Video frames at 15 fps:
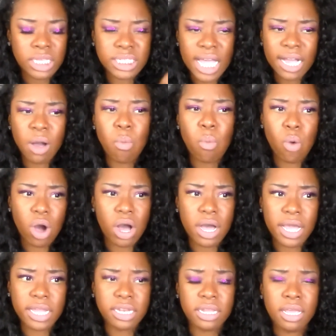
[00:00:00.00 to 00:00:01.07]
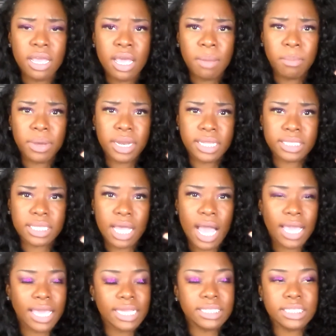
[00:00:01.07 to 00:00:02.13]
it's like a wand but it's
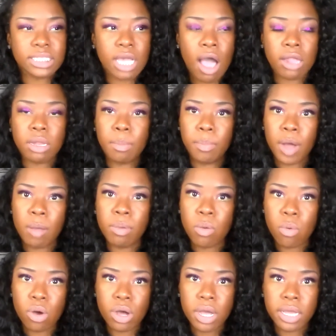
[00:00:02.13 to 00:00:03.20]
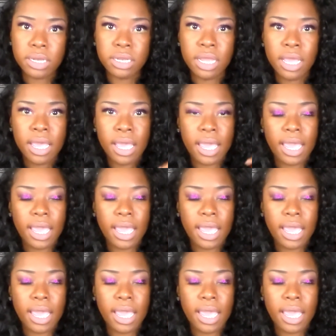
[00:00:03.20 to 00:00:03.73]
i guess it's called a bubble wand